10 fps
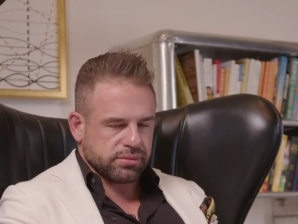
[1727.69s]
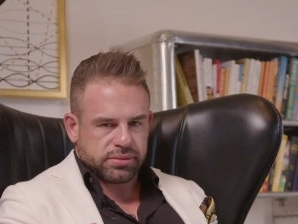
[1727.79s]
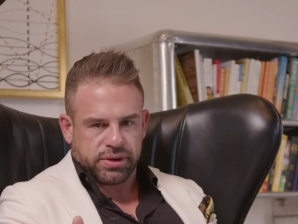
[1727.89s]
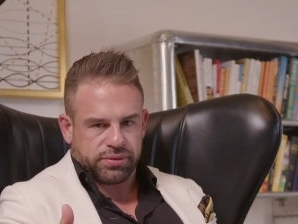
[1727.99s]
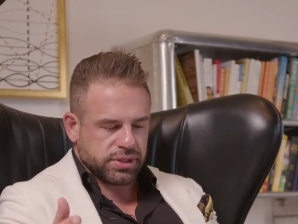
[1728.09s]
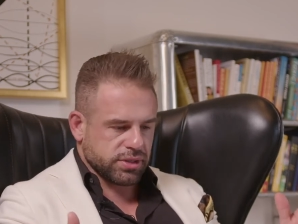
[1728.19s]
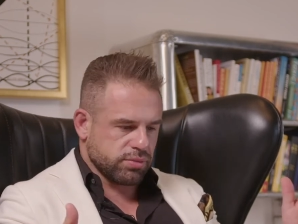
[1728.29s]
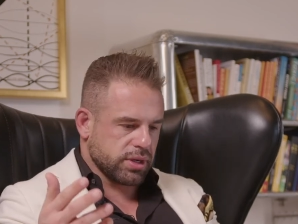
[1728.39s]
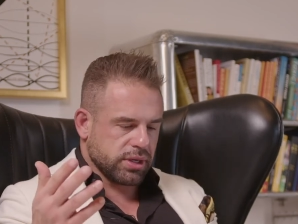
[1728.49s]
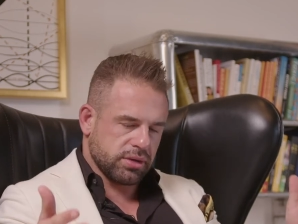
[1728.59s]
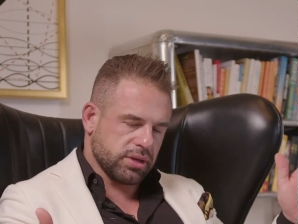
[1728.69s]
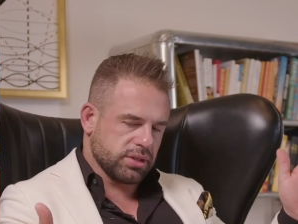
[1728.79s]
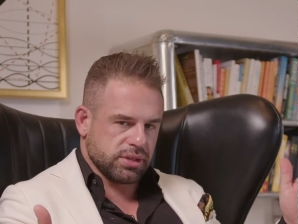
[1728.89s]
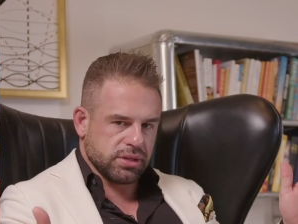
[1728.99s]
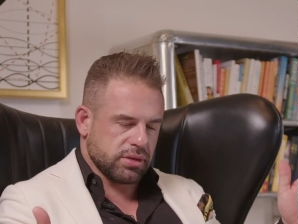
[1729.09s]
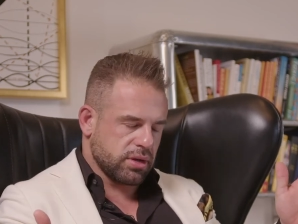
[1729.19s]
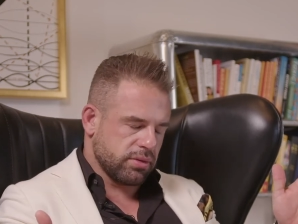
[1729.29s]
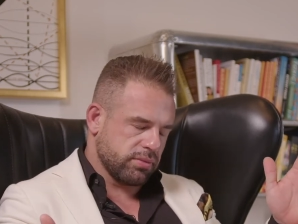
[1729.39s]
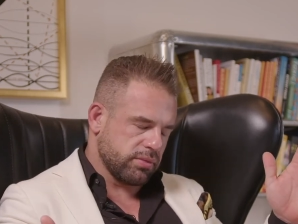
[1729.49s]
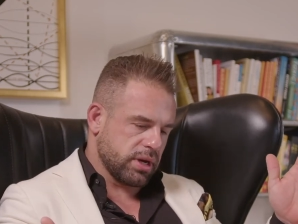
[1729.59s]
Difference is one is
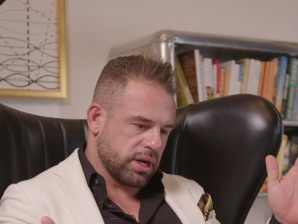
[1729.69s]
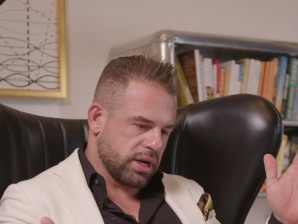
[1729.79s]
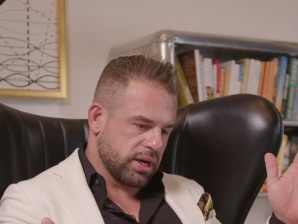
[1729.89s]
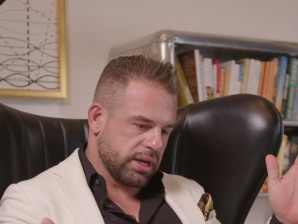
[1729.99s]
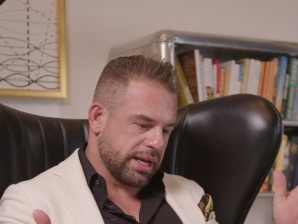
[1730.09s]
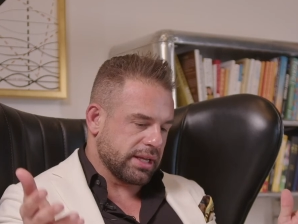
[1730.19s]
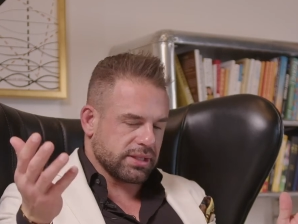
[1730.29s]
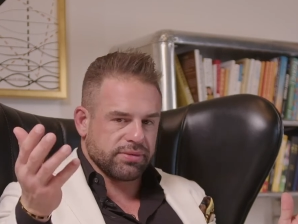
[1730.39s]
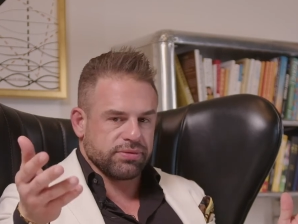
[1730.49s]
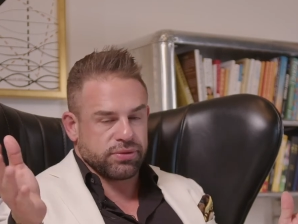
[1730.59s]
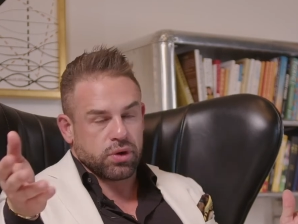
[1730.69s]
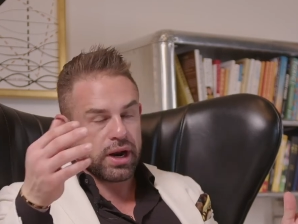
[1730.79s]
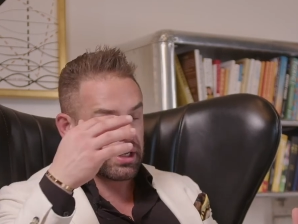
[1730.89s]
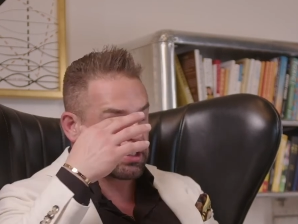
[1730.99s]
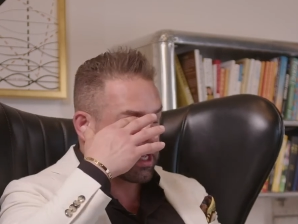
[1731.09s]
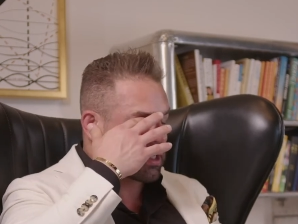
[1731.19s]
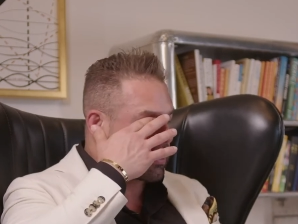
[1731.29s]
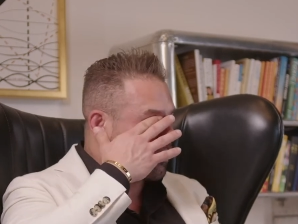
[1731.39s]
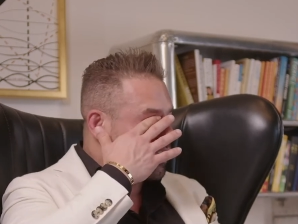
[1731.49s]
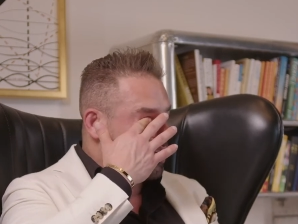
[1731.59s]
negative. Fluoride is
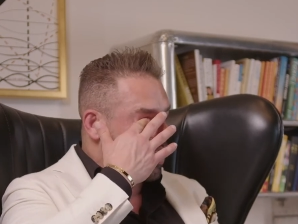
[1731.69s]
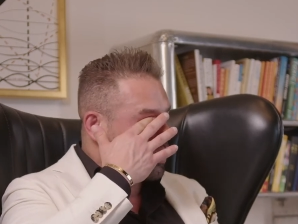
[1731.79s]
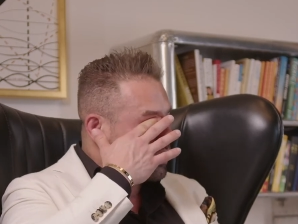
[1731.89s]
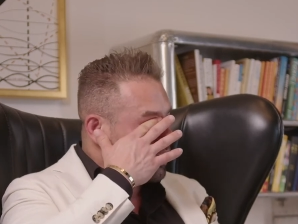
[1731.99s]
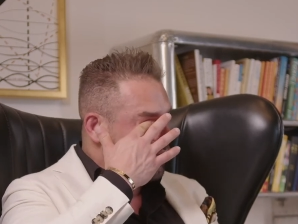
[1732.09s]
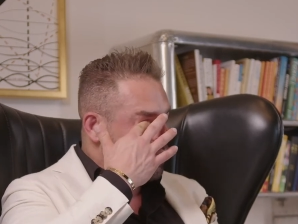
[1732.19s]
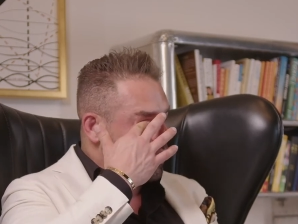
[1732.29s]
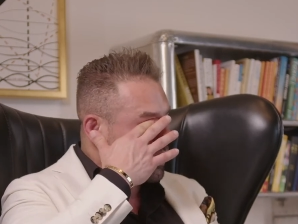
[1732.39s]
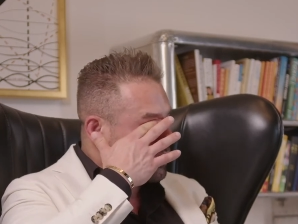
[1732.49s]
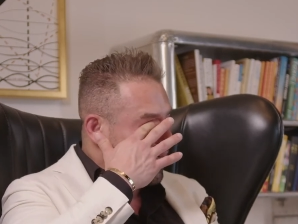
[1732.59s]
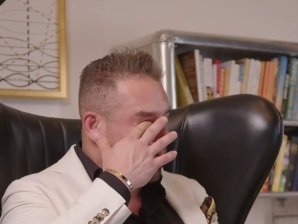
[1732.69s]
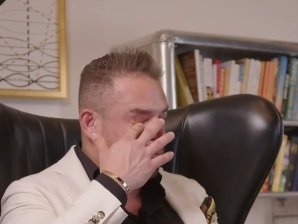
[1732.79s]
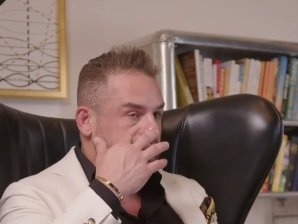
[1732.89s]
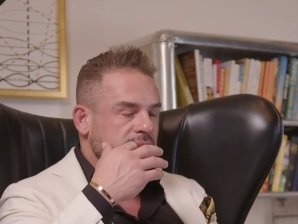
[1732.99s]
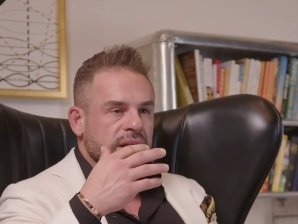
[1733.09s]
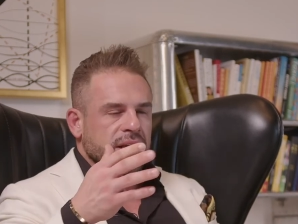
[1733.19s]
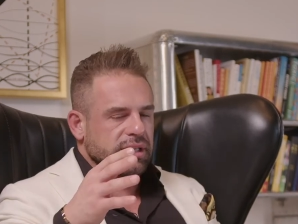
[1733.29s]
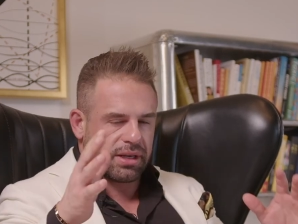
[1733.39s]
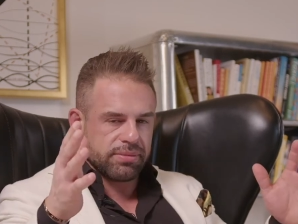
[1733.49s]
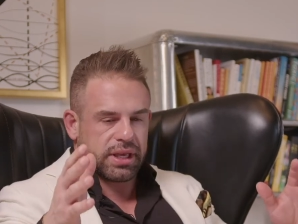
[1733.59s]
negatively charged and fluorine is not, but
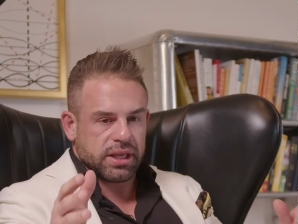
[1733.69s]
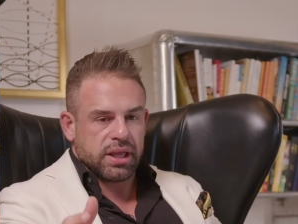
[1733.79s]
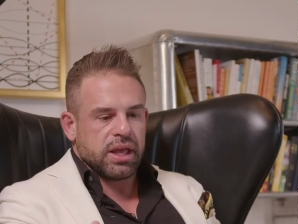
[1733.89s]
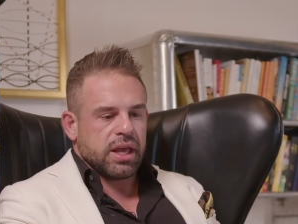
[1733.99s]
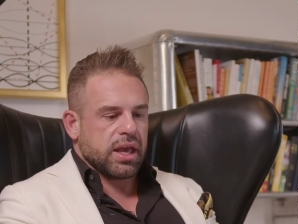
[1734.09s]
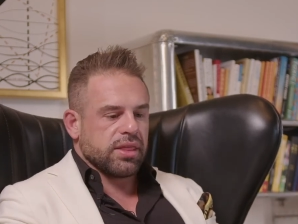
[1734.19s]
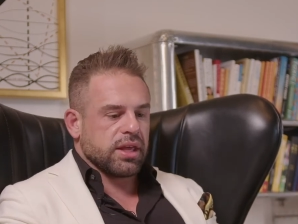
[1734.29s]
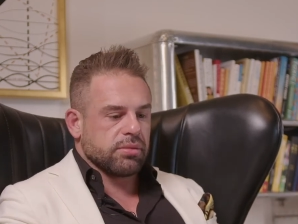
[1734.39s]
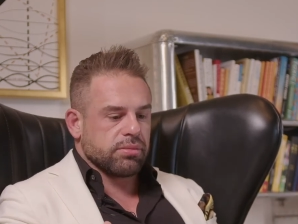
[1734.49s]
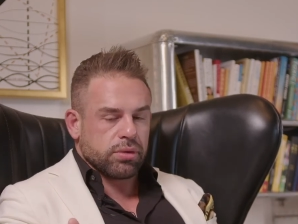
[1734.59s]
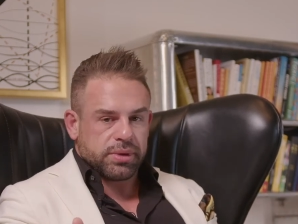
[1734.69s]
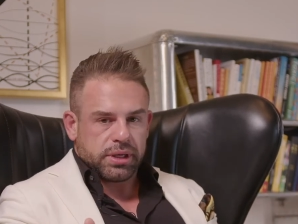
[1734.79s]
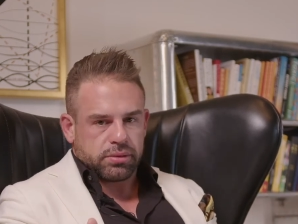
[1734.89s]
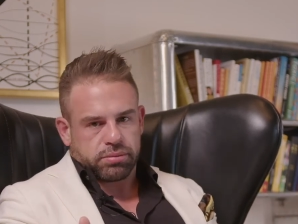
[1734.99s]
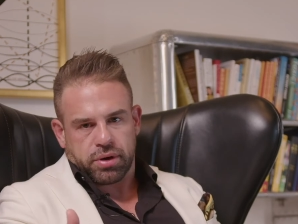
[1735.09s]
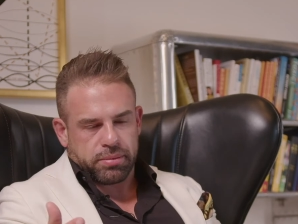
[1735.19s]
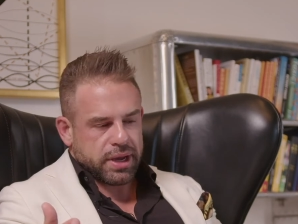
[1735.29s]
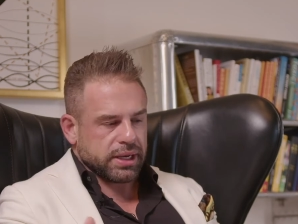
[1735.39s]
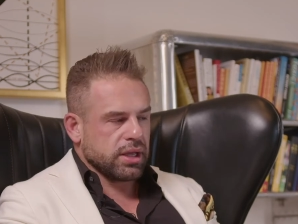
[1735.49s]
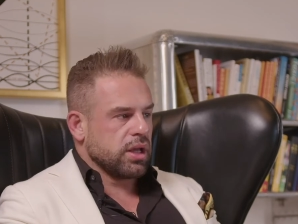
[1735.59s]
same thing. And then bromine, bromide.